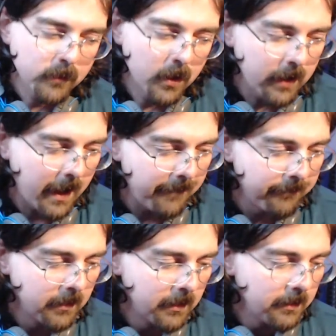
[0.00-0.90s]
Okay,
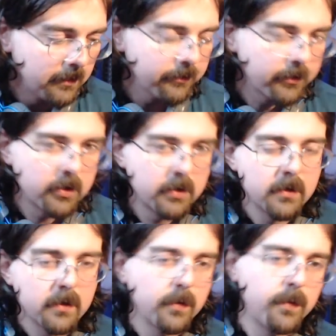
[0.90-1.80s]

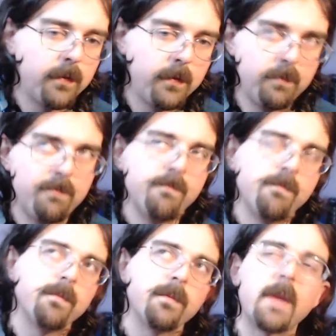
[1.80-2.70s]
so
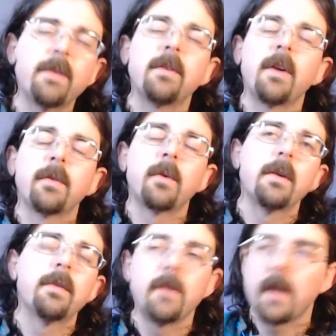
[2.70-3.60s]
that's a tough
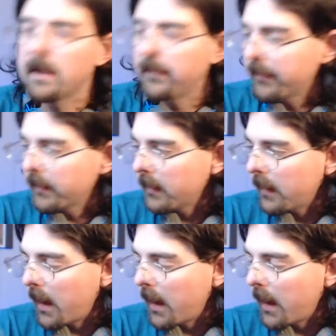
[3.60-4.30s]
question to answer